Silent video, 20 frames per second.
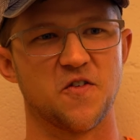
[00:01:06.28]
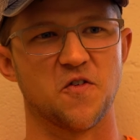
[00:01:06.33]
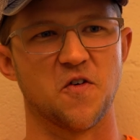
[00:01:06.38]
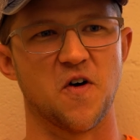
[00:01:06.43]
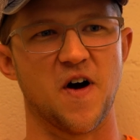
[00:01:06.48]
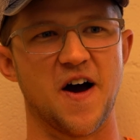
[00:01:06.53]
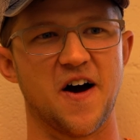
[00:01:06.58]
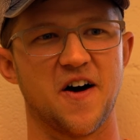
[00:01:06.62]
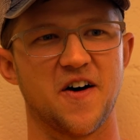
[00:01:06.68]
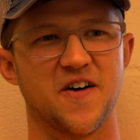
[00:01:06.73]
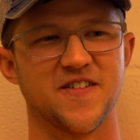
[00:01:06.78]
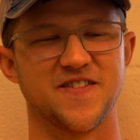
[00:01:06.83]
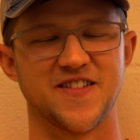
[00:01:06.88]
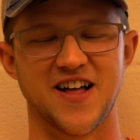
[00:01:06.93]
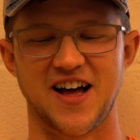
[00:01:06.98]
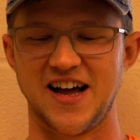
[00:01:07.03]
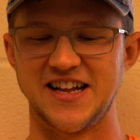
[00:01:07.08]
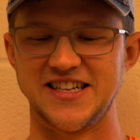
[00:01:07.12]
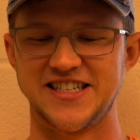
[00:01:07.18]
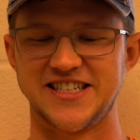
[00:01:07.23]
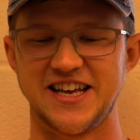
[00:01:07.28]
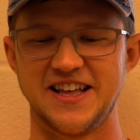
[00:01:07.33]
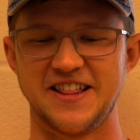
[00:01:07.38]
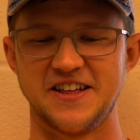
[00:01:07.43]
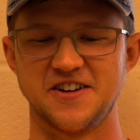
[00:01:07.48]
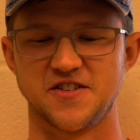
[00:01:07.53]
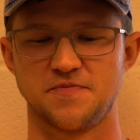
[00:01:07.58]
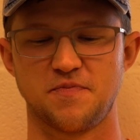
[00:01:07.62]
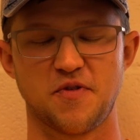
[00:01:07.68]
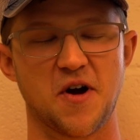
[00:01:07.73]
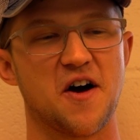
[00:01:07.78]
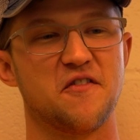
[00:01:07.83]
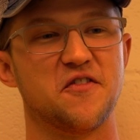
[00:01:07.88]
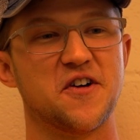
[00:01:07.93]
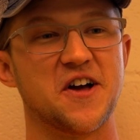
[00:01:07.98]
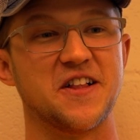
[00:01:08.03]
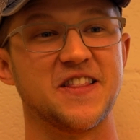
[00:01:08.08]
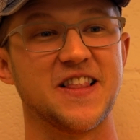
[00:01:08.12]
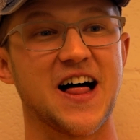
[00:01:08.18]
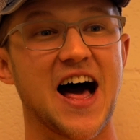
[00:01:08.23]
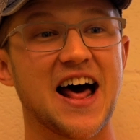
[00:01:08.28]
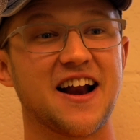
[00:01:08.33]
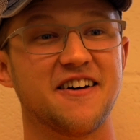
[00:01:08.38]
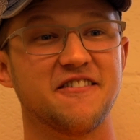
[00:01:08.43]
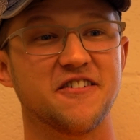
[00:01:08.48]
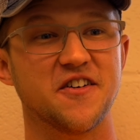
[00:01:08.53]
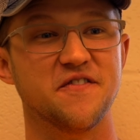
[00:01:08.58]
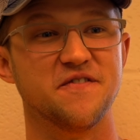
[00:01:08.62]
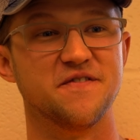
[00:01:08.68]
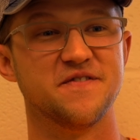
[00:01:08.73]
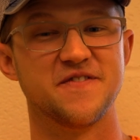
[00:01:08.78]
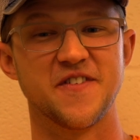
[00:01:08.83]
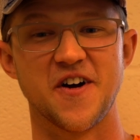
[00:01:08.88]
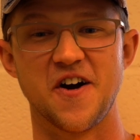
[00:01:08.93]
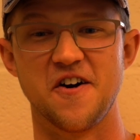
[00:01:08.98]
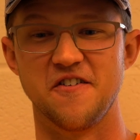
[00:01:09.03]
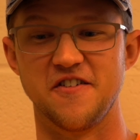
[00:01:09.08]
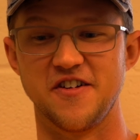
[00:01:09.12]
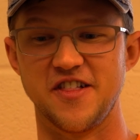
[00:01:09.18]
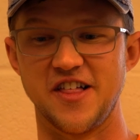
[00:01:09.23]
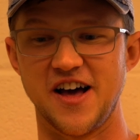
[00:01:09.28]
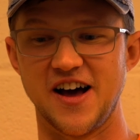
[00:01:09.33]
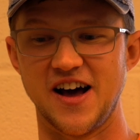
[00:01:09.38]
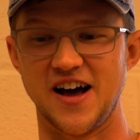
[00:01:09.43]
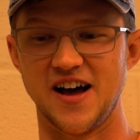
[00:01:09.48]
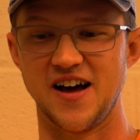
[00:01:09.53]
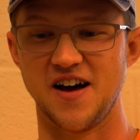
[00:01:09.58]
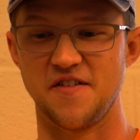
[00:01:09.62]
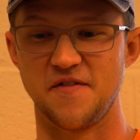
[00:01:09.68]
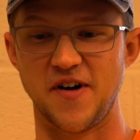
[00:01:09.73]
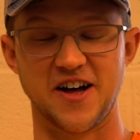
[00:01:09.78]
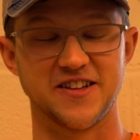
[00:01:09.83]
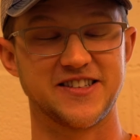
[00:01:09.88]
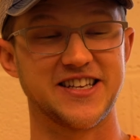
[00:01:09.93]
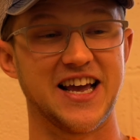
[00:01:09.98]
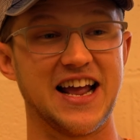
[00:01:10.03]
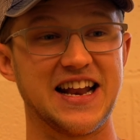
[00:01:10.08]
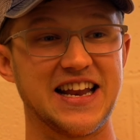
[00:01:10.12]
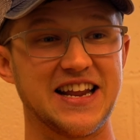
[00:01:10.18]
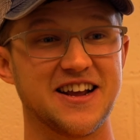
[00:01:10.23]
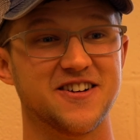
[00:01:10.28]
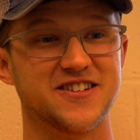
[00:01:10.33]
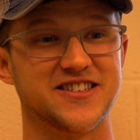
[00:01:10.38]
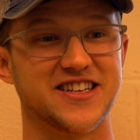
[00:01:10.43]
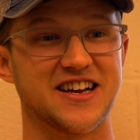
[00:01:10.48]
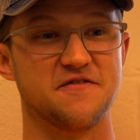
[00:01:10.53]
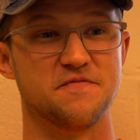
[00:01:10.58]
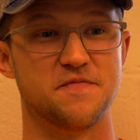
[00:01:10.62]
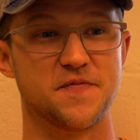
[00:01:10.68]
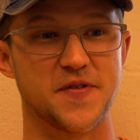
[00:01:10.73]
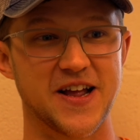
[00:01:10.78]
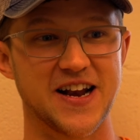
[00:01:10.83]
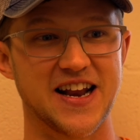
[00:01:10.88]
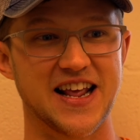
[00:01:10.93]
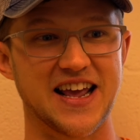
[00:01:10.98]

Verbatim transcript: Well, I'd say there's probably a lot of them over the about 10 years I've been